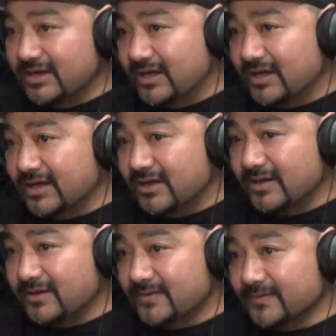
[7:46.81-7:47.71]

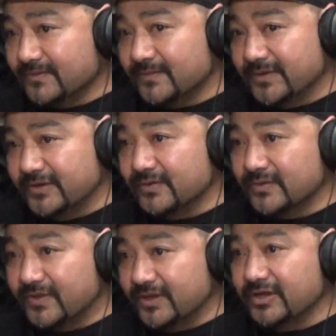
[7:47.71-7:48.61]
when
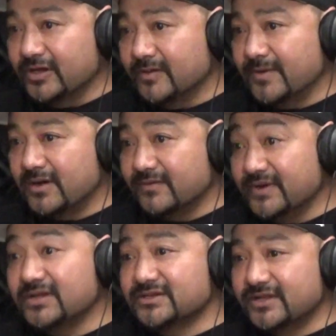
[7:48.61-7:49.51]
you're thinking about
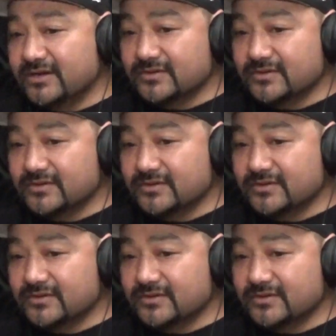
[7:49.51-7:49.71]
real estate,